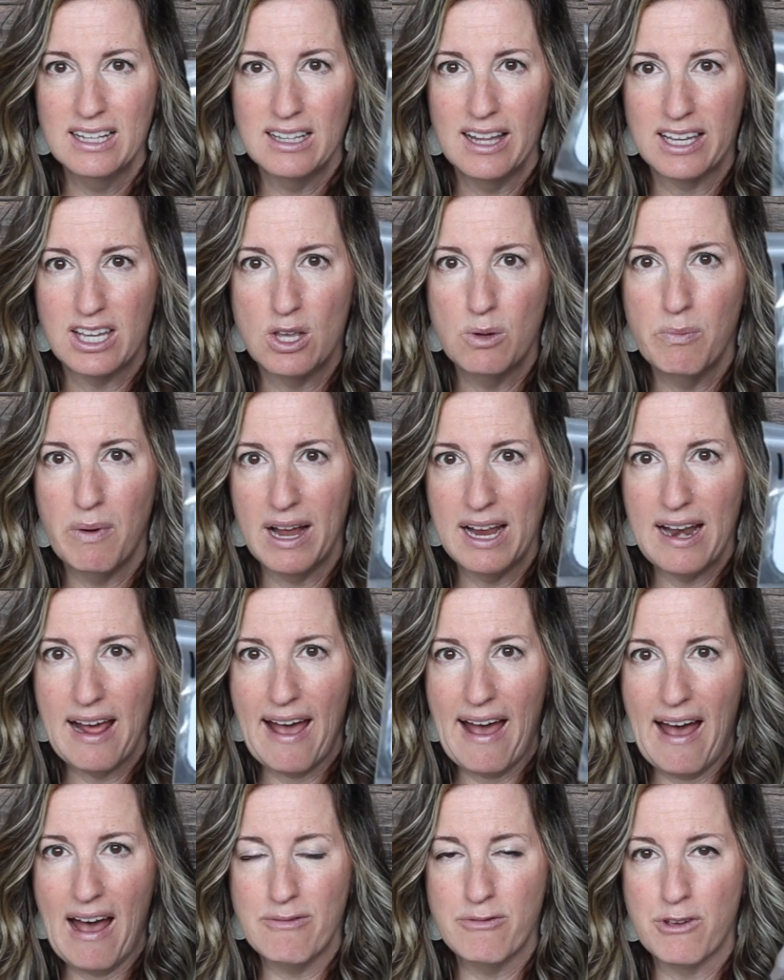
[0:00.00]
like you might
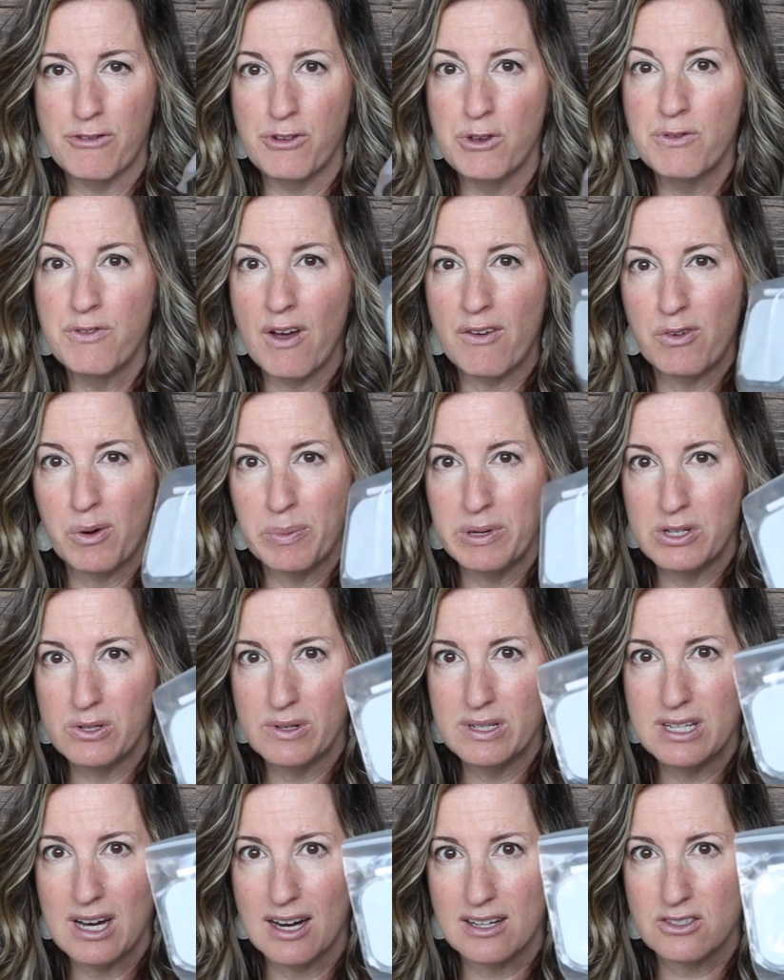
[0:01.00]
have if you've ever been
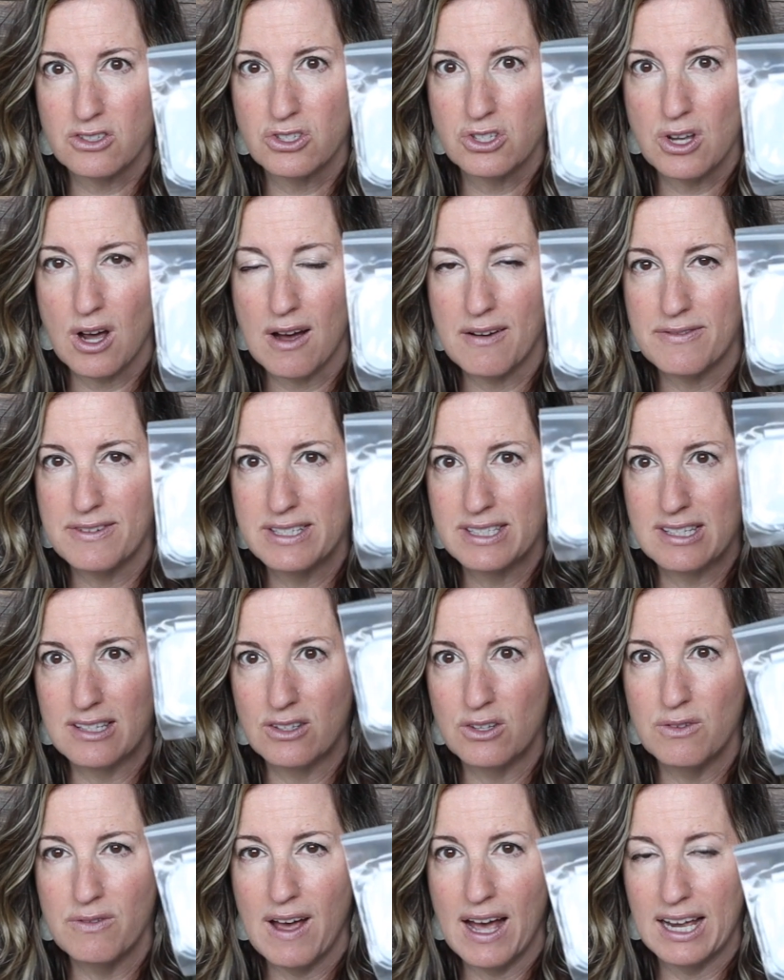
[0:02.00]
to a doctor's office
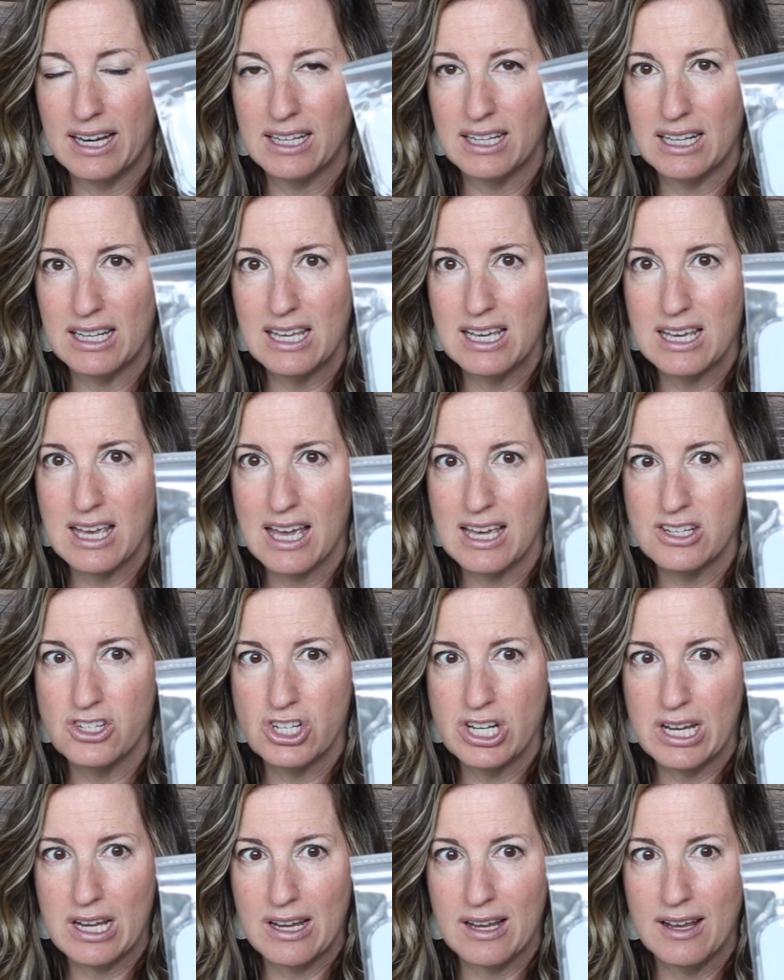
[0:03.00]
and you've had an
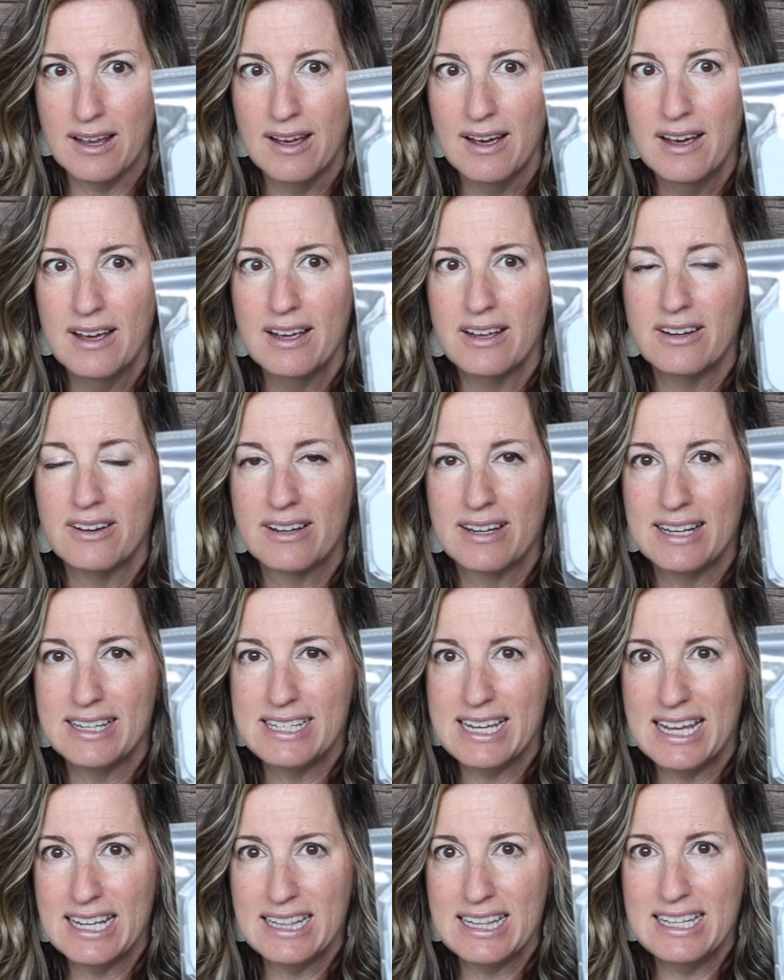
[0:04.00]
EKG, you're going
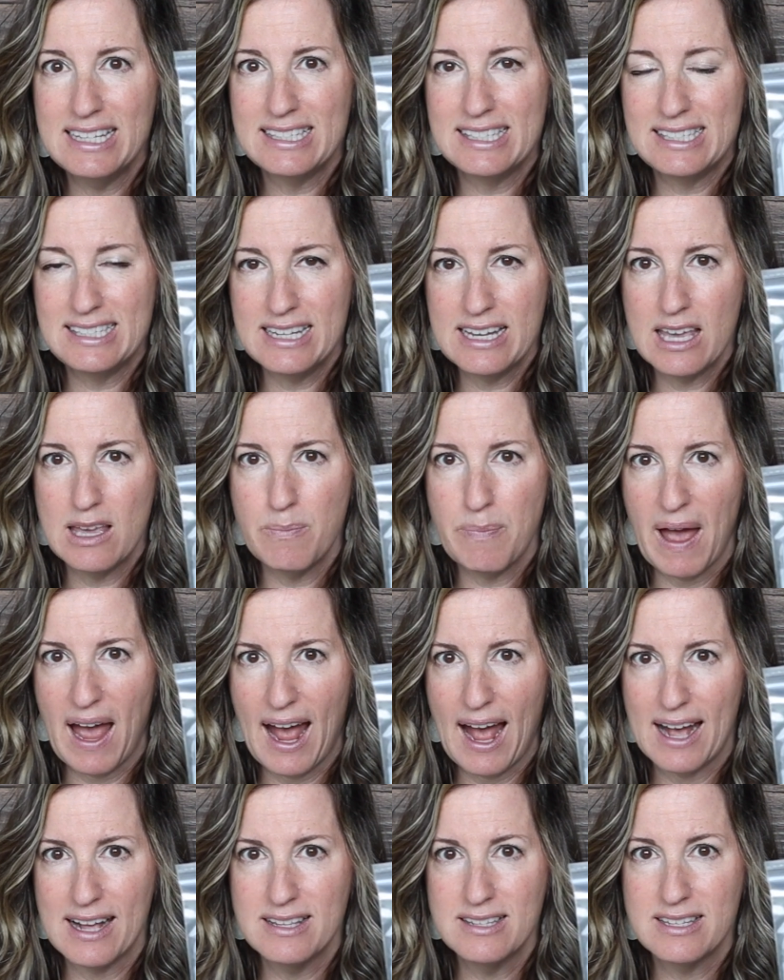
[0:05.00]
to take these sticky
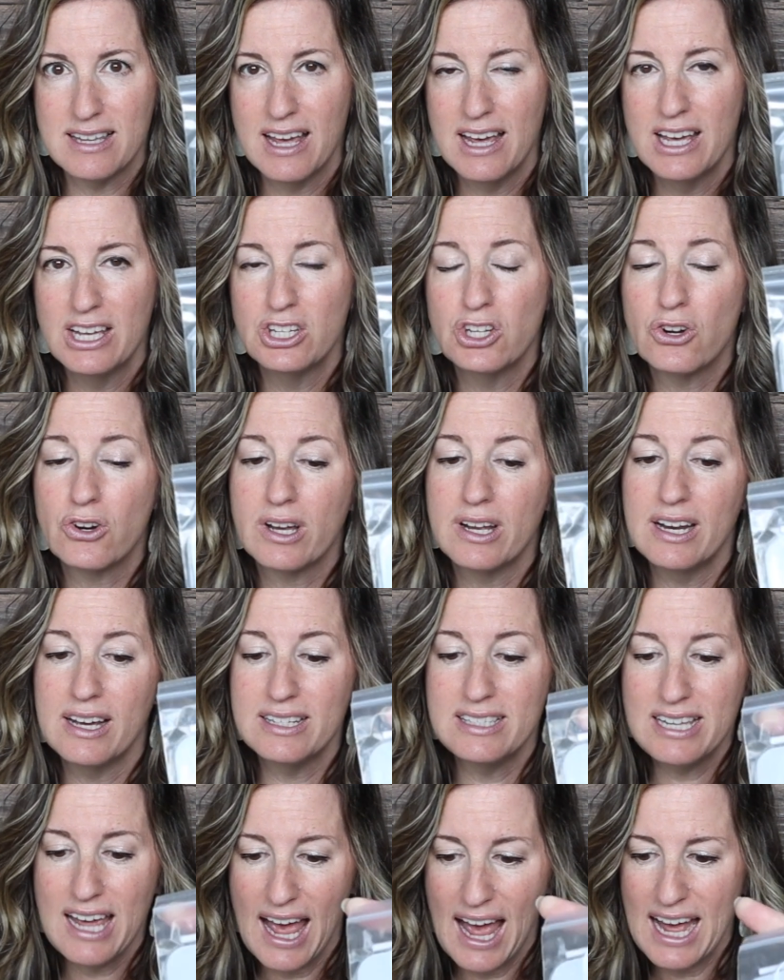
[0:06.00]
pads, you're going to
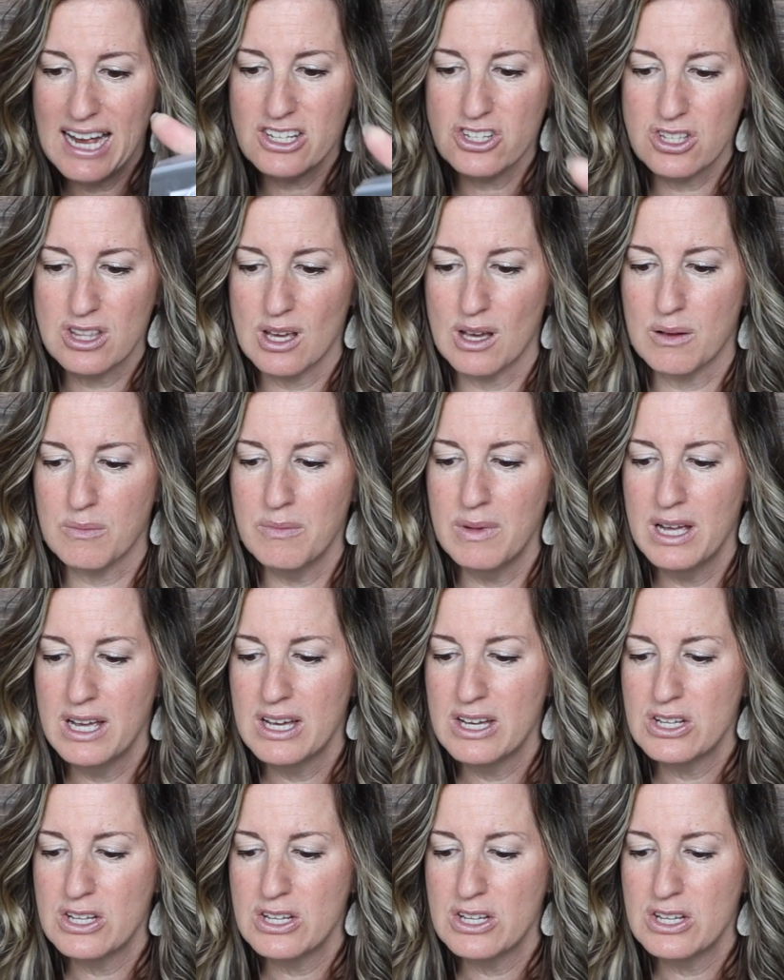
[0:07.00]
attach them